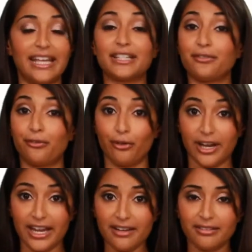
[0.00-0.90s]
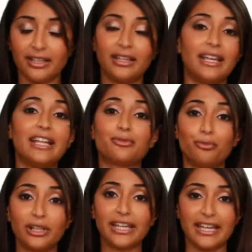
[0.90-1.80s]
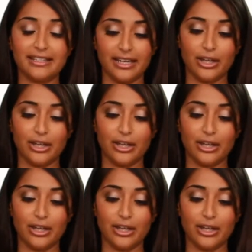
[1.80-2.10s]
It's free, it's really easy to